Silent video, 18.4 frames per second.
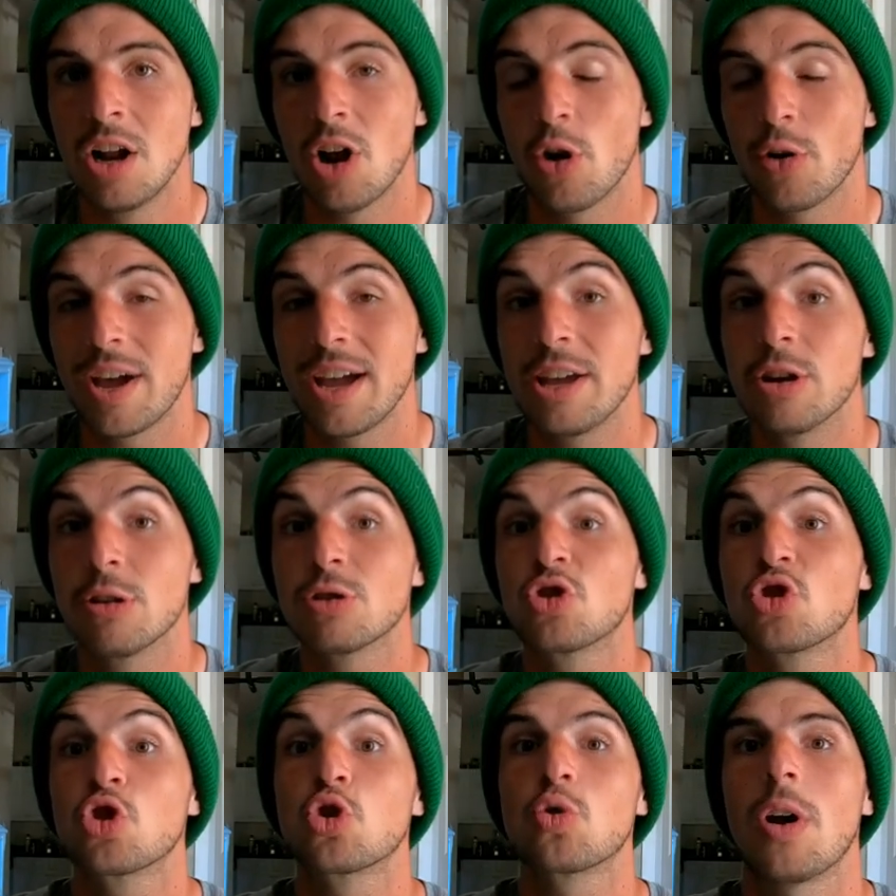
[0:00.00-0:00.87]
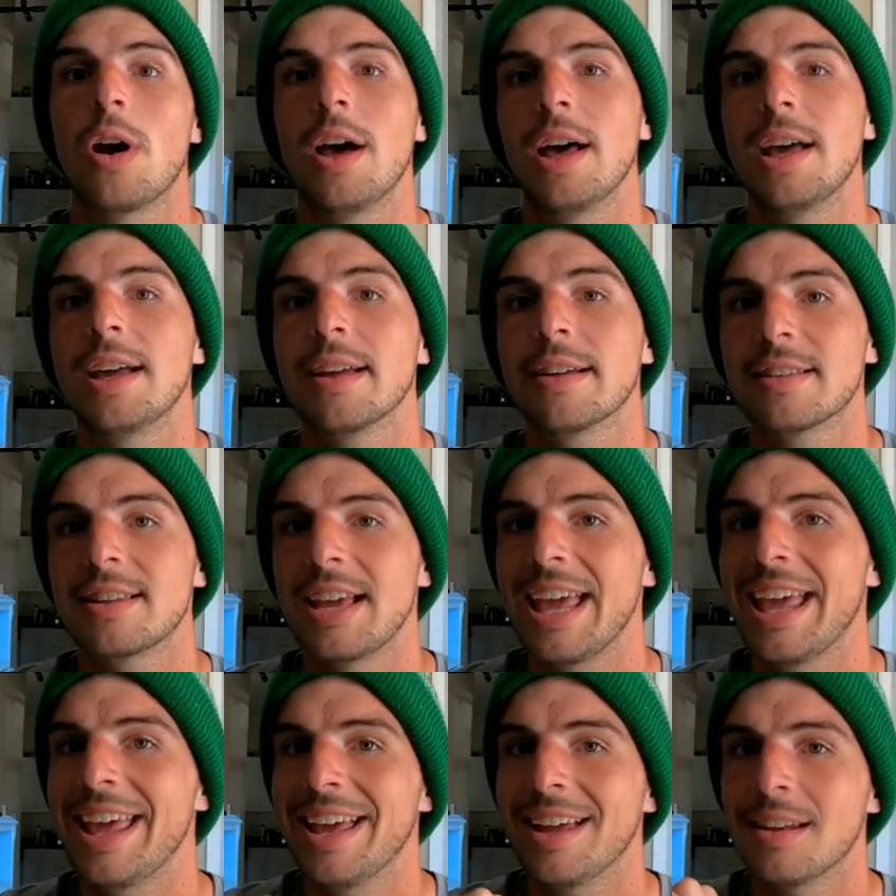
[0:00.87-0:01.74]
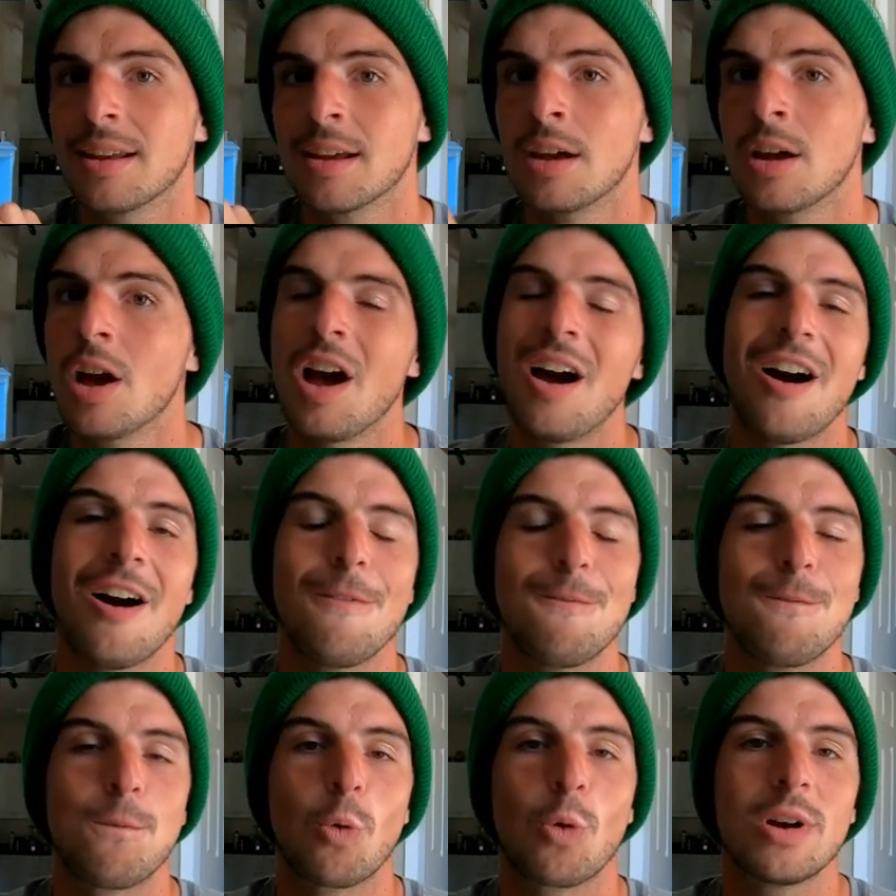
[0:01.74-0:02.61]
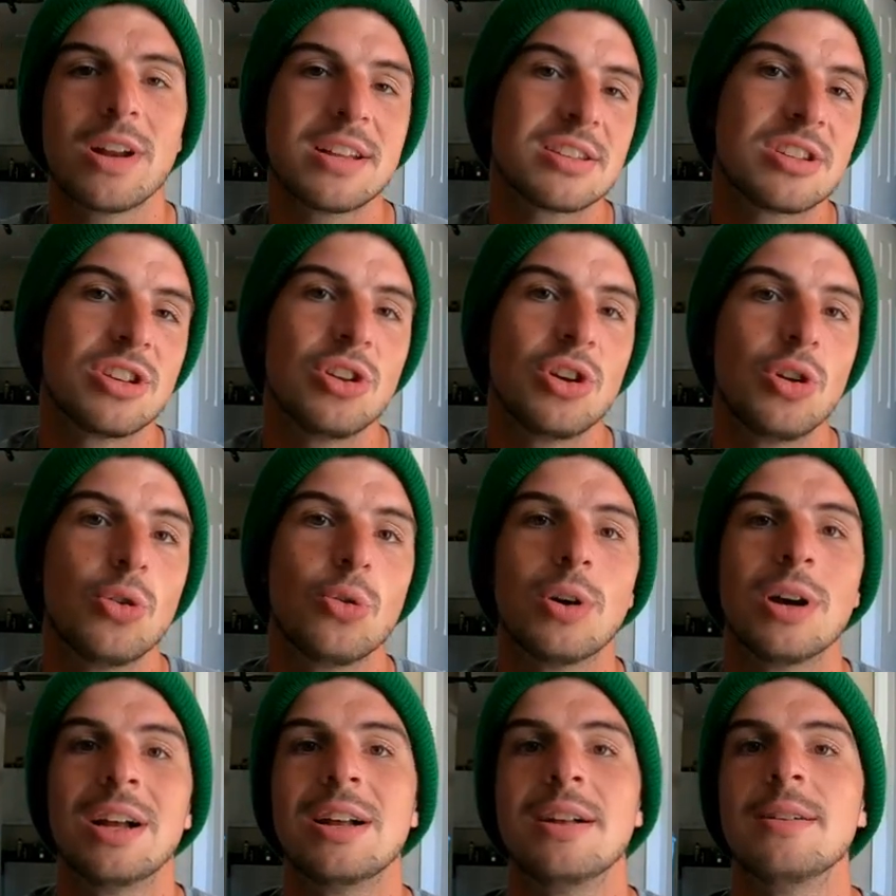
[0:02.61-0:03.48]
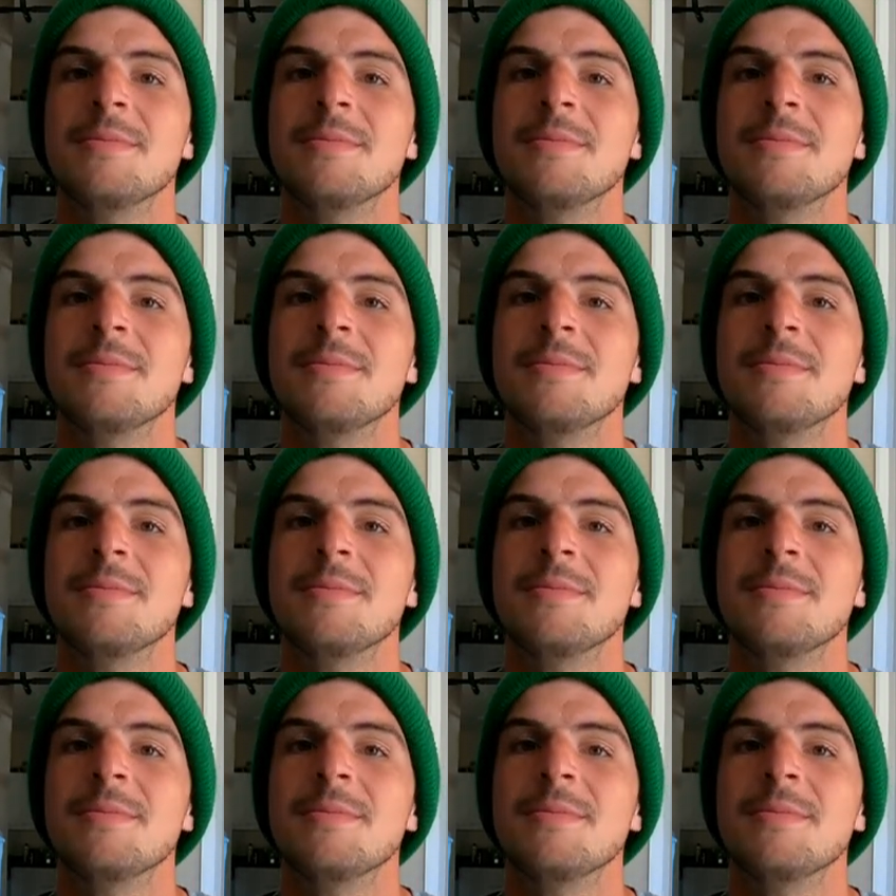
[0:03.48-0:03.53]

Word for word: Okay, you're trying to hit a 42